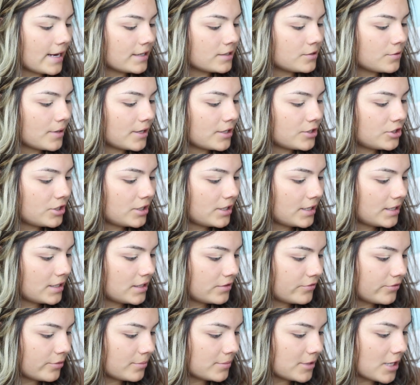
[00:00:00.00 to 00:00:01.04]
next question
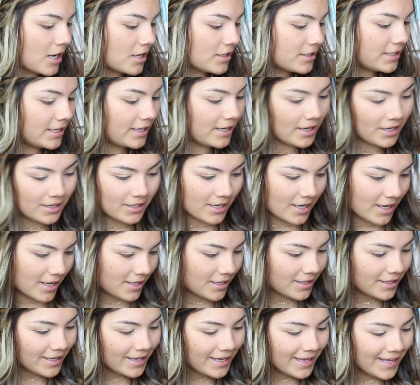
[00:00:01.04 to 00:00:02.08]
is from
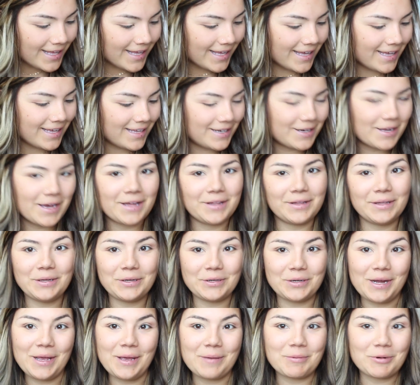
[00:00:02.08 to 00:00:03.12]
Tatiana, and I
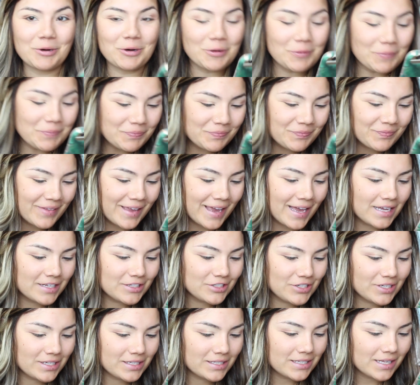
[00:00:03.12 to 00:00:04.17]
like your name, girl.
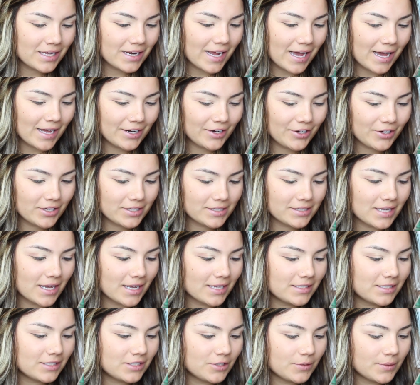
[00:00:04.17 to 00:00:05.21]
And she said, how do you
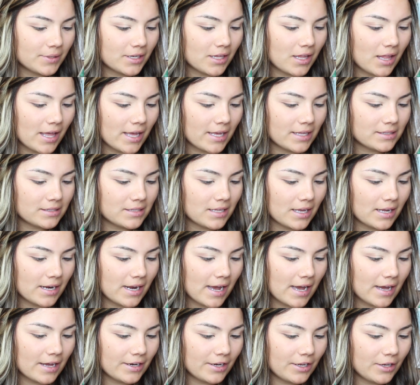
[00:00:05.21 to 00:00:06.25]
decide to do a cleanse and
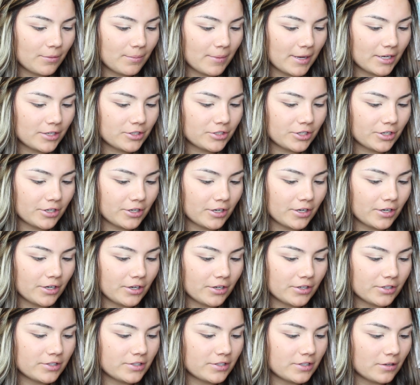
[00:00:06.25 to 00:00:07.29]
how do you make sure
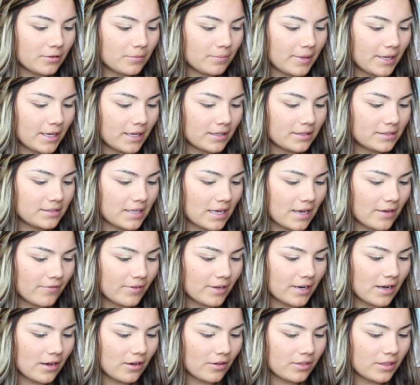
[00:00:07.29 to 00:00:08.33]
you're still being safe
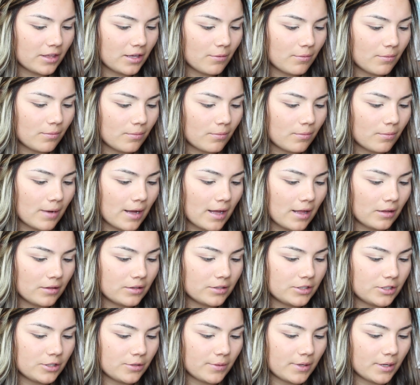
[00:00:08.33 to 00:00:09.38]
and healthy
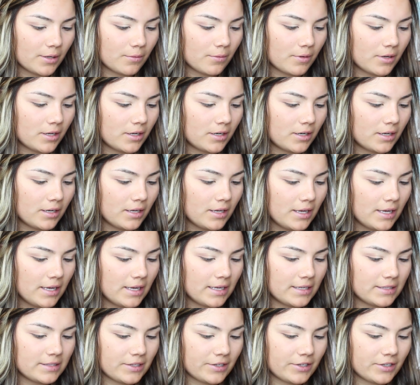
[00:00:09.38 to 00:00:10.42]
while doing one?
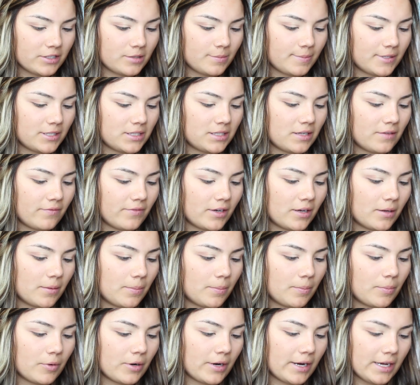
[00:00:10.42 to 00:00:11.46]
Is there a specific
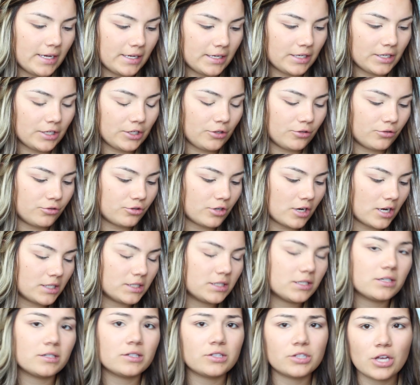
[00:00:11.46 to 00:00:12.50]
brand you
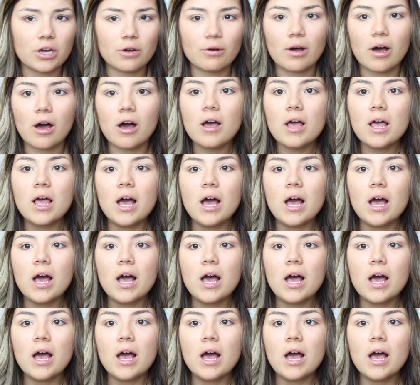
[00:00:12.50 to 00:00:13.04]
trust? So